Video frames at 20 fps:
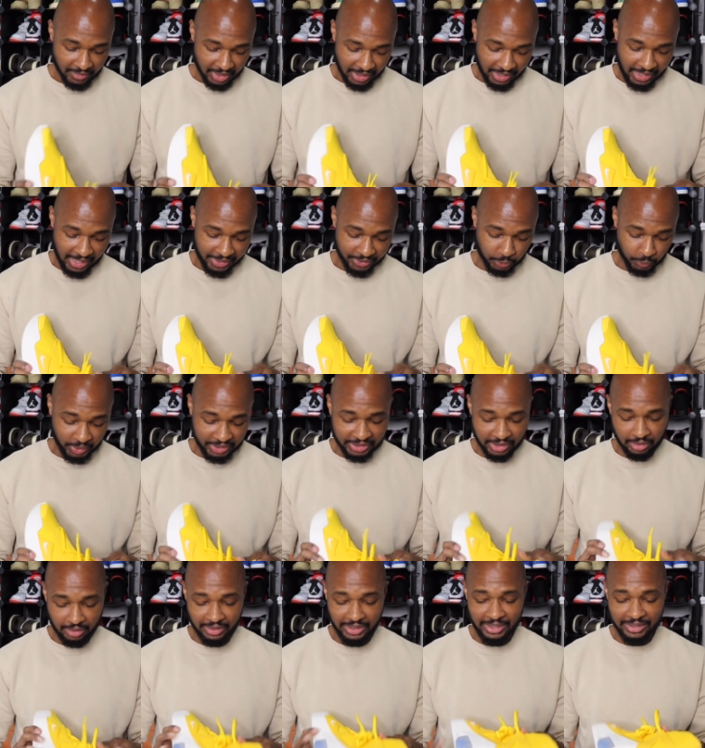And the
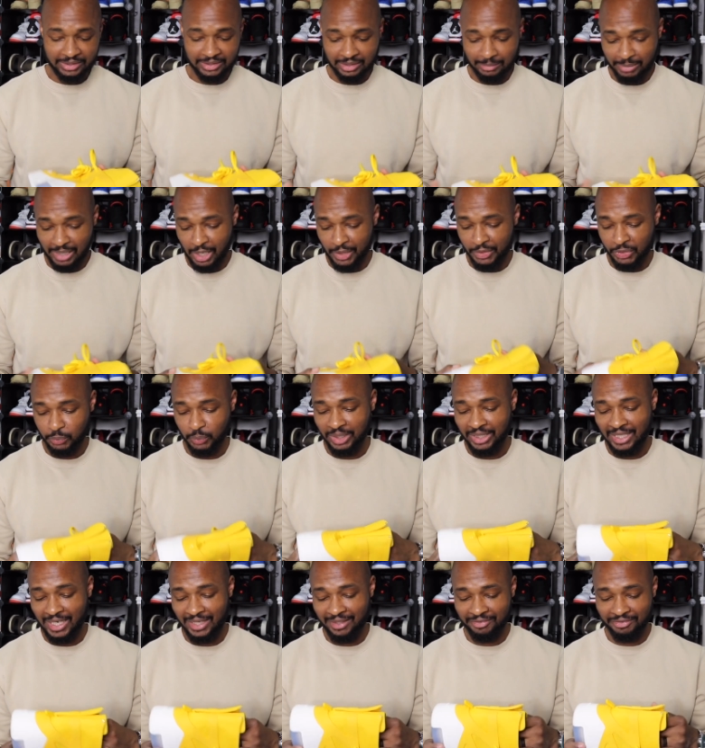retail on these is about
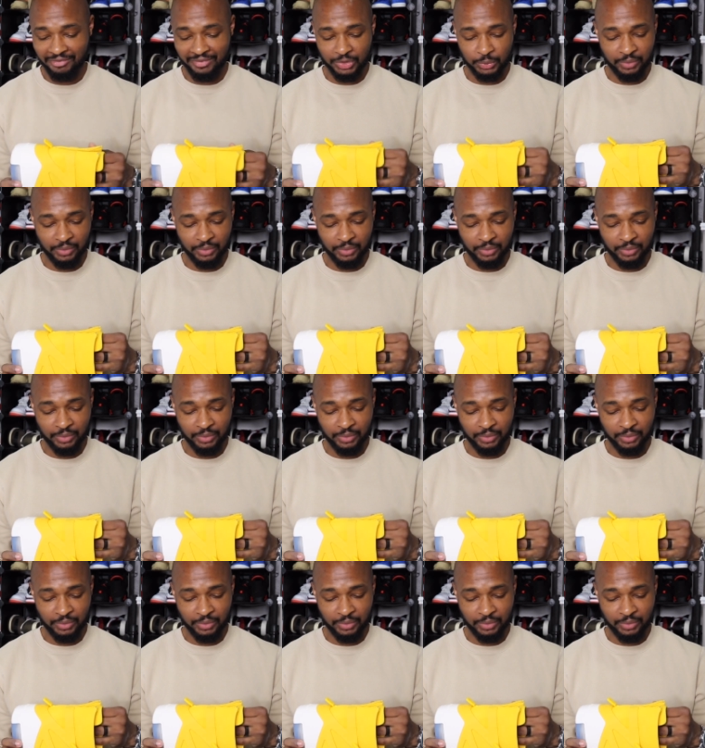$350